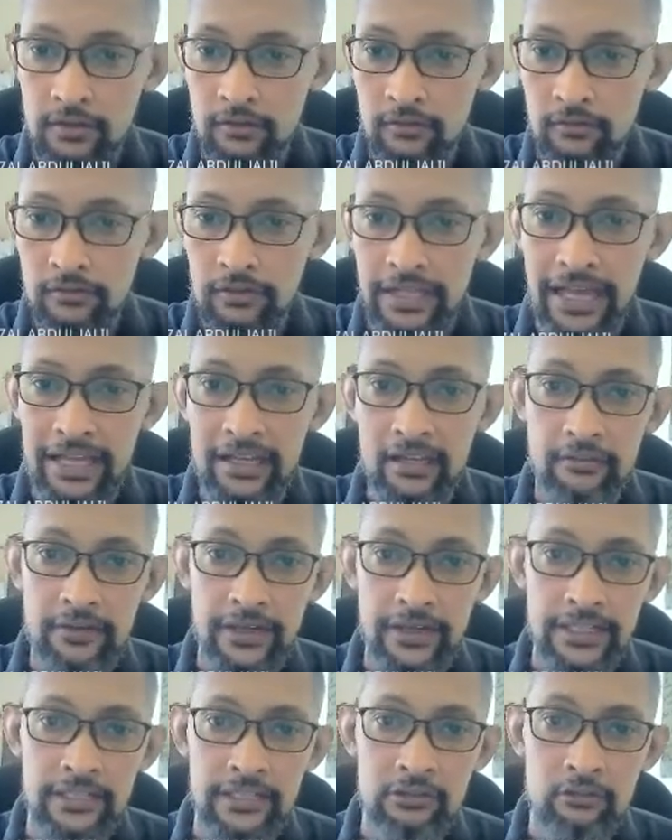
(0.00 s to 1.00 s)
Flat, right?
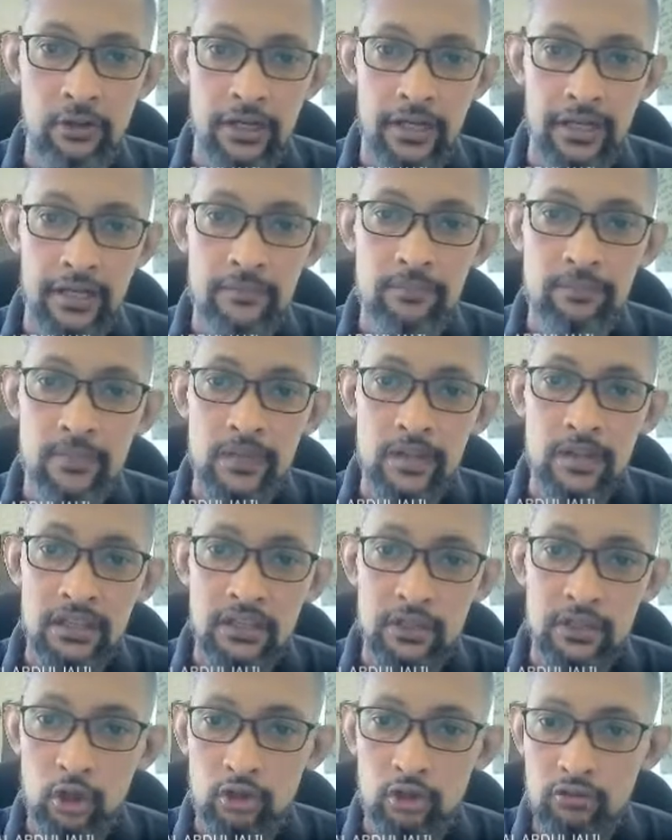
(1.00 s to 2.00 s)
This one, okay?
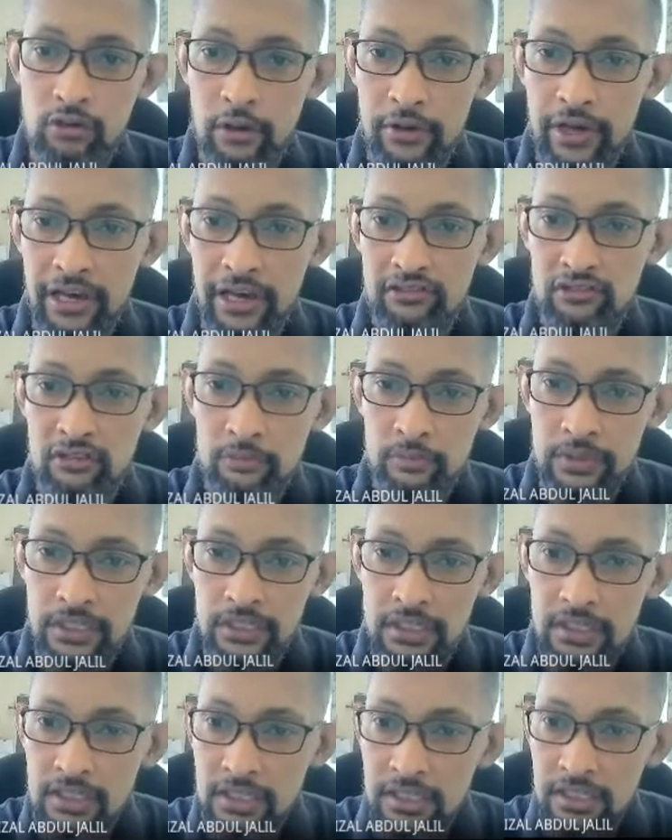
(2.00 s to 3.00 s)
Your drawing has to
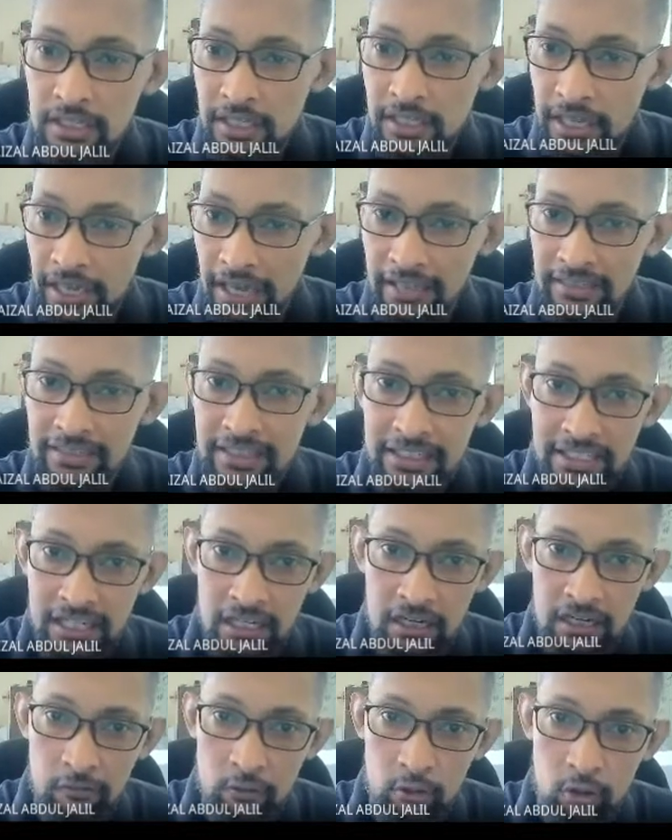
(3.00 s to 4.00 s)
be, had that kind
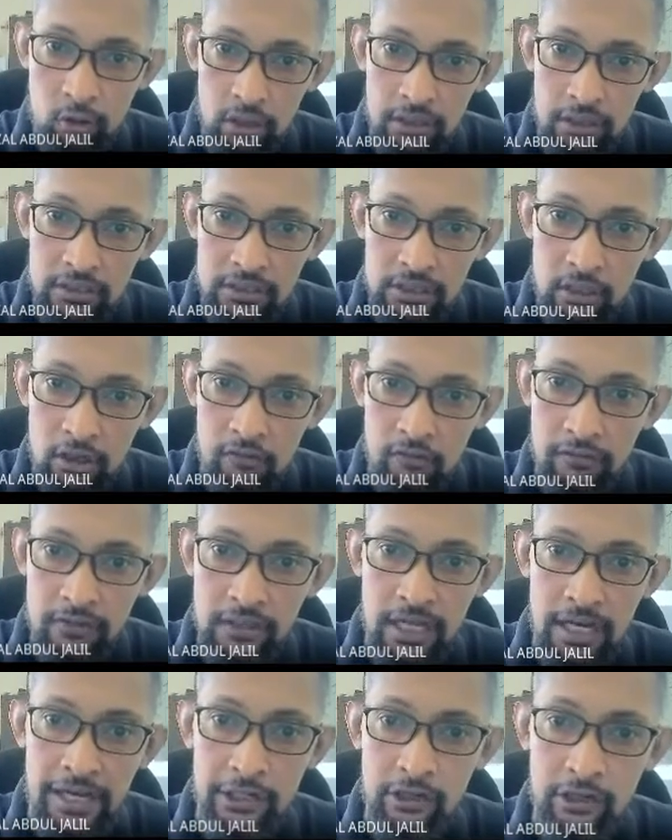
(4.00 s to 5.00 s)
of quality of
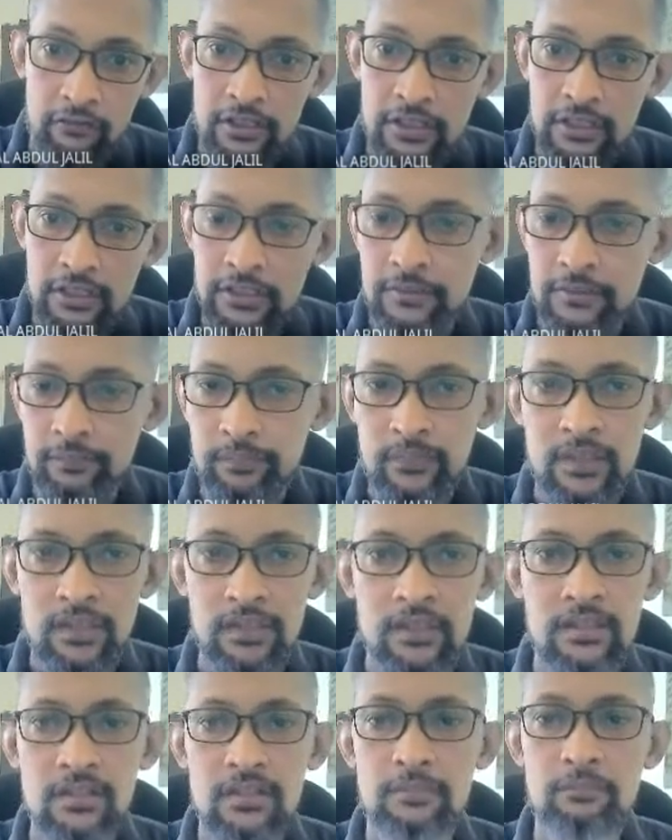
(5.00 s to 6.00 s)
line over here.
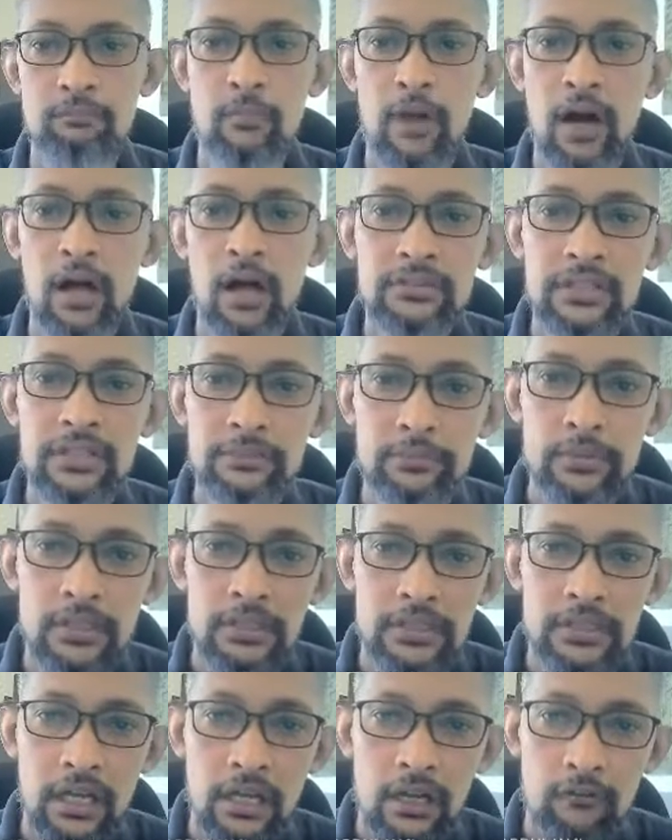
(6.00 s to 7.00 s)
Multiple
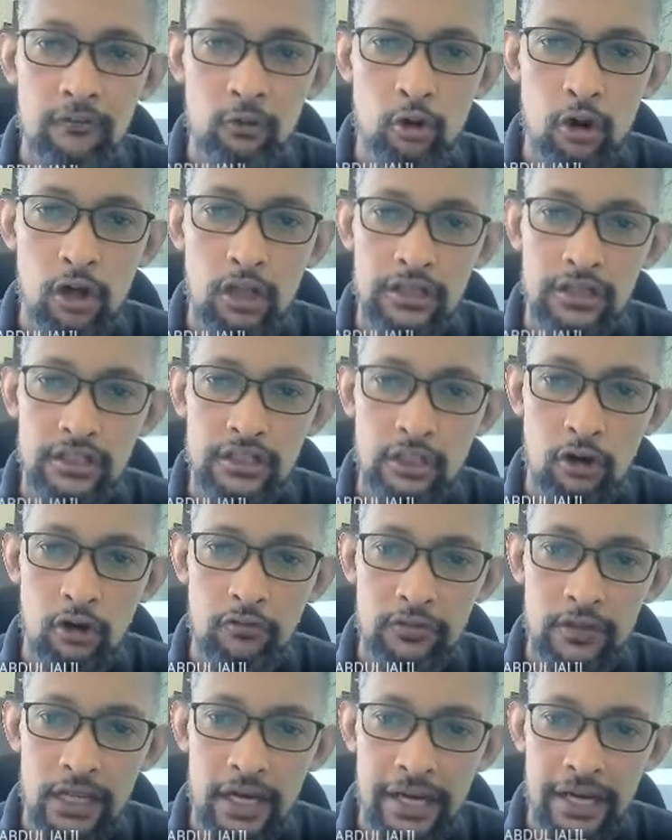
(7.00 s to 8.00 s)
kind of quality of
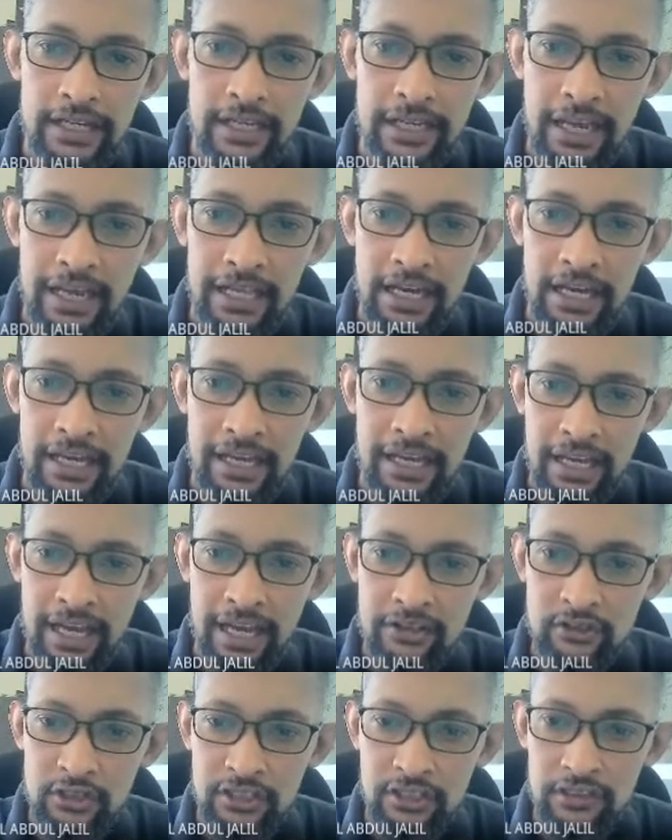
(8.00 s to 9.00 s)
line, and I can
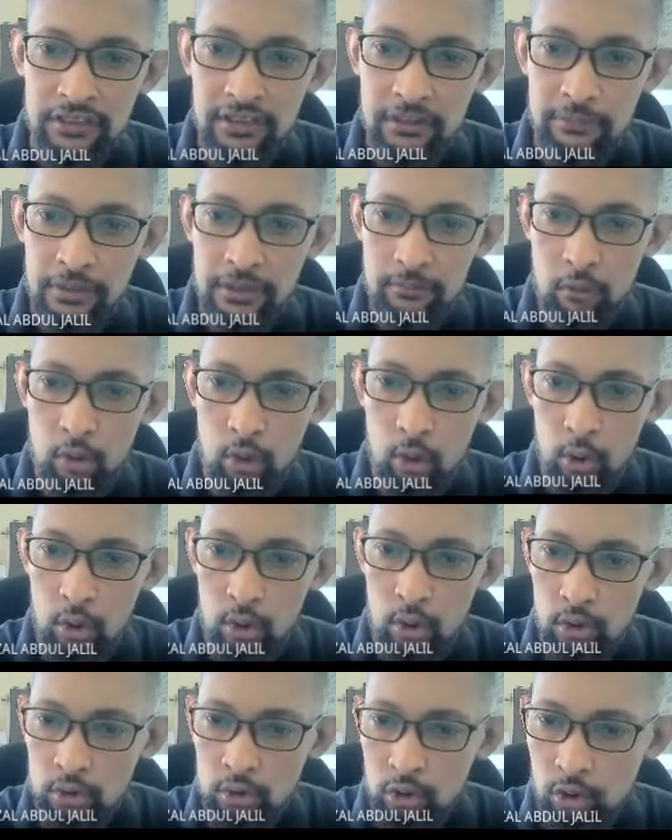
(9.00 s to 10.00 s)
etching a little bit more
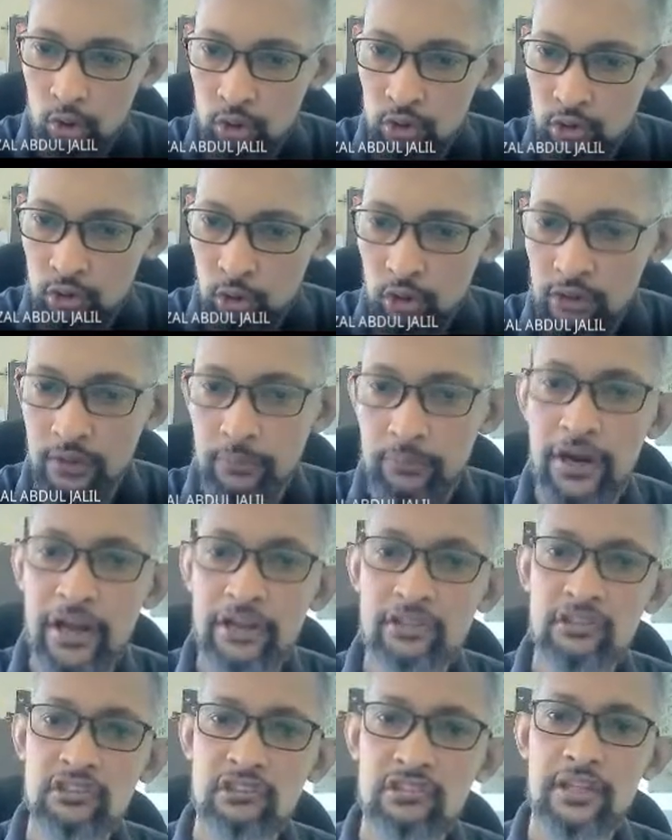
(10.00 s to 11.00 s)
to control the
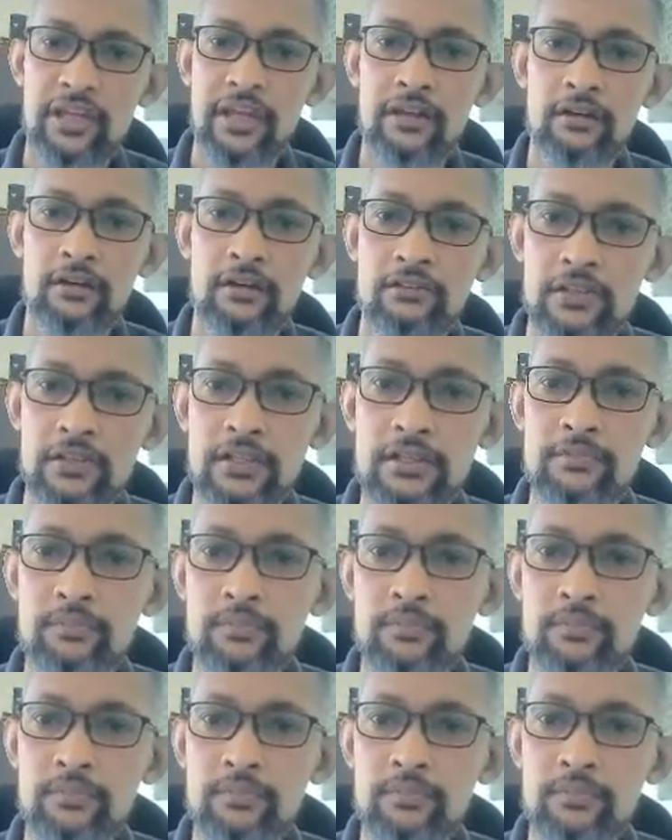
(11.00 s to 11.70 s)
pressures there. See?